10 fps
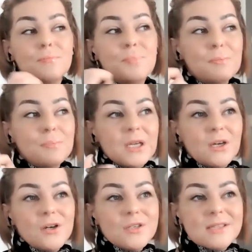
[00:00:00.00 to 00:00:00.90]
But
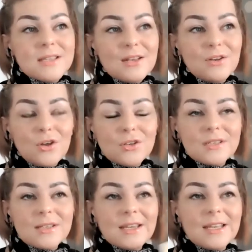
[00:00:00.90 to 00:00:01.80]
because they're not
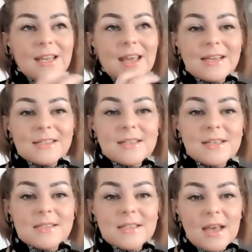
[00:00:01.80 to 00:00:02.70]

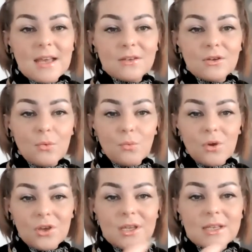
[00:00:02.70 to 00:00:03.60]
connected and not
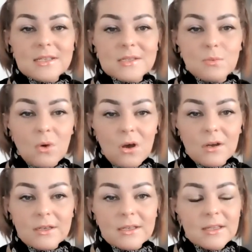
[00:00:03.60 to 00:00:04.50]
working as
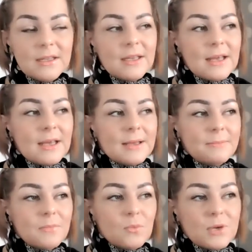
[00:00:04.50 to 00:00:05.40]
one,
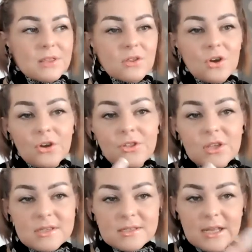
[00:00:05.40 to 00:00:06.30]
with
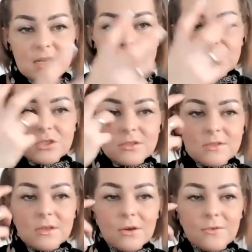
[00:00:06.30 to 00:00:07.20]
other
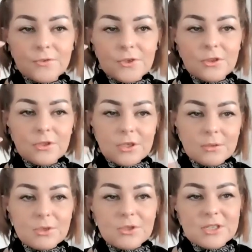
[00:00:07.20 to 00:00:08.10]
sections of the
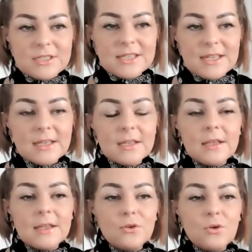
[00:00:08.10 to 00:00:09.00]
community.
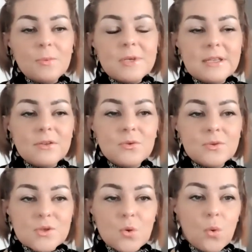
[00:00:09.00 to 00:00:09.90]
Nobody
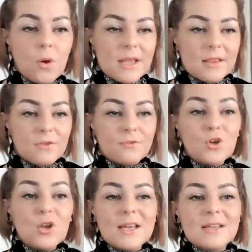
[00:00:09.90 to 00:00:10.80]
knows quite the
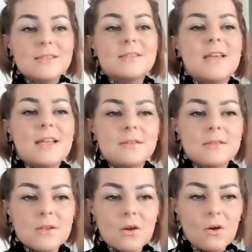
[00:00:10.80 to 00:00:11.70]
full
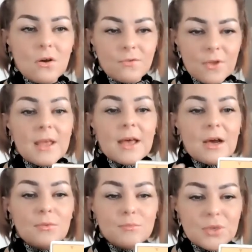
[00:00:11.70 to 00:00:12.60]
extent of
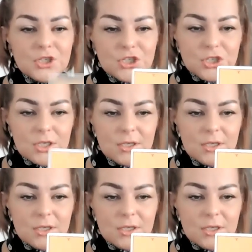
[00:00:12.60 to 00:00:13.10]
how much